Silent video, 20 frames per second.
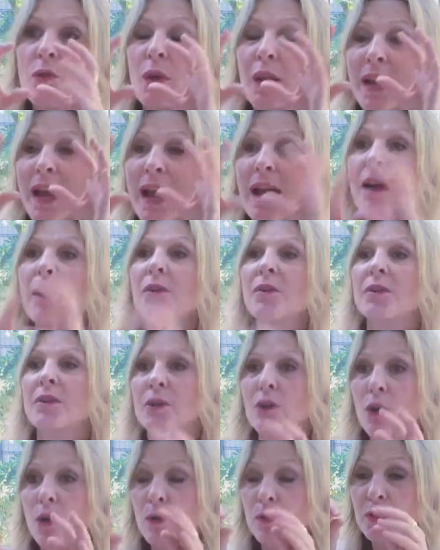to allow the
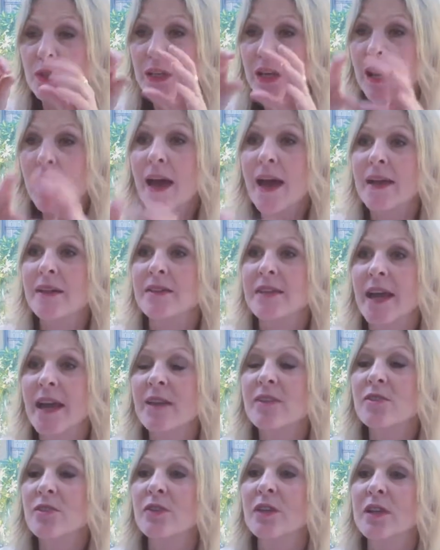golden light to
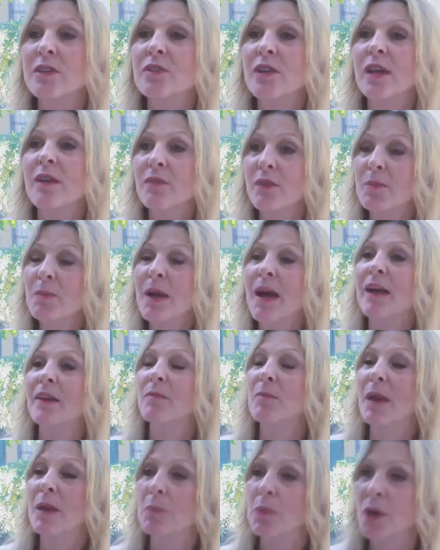enter into every part
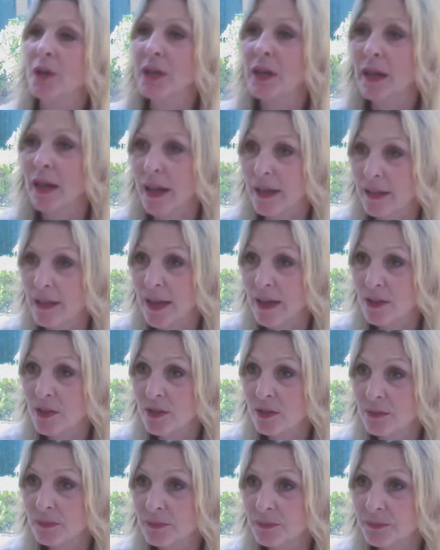of my body like
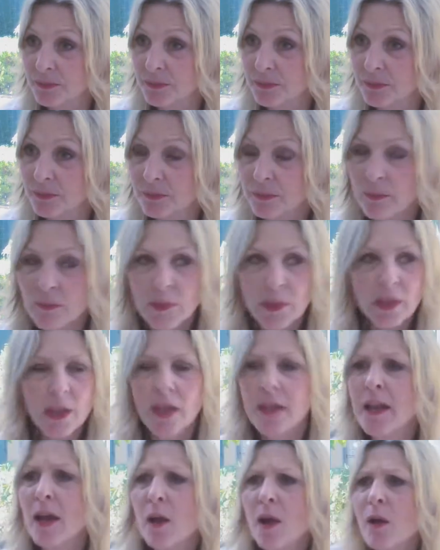that.
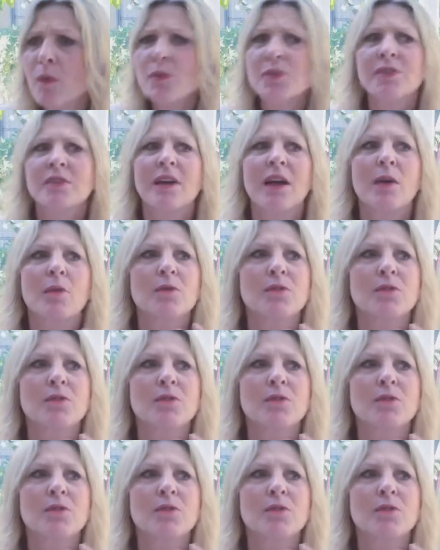And I was